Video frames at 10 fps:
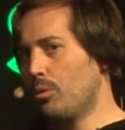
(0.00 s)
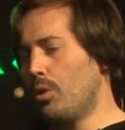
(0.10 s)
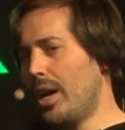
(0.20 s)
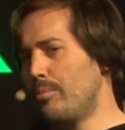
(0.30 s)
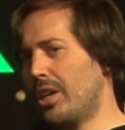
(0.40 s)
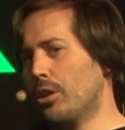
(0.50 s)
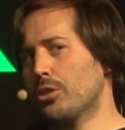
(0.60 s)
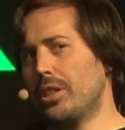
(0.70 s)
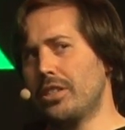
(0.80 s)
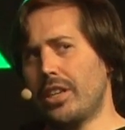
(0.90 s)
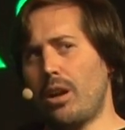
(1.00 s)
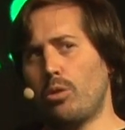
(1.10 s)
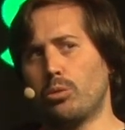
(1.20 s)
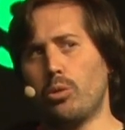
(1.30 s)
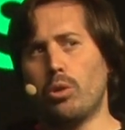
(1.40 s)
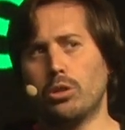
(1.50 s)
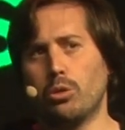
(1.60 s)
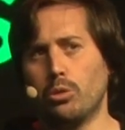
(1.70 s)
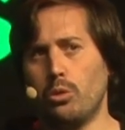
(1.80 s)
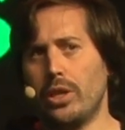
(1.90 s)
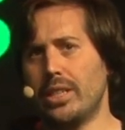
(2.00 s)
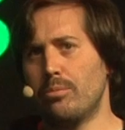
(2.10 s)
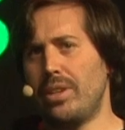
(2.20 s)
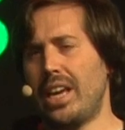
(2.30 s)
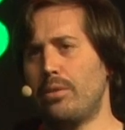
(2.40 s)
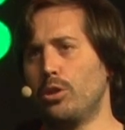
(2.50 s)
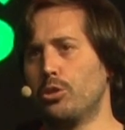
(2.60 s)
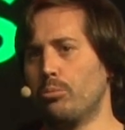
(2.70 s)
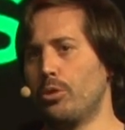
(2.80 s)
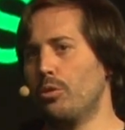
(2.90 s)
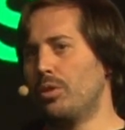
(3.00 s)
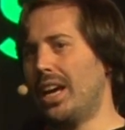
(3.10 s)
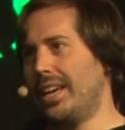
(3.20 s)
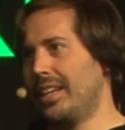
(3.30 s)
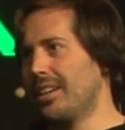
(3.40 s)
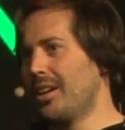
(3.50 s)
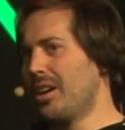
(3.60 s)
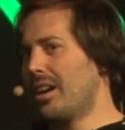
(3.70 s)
Why? Because in general, what we want to do is be able to prove like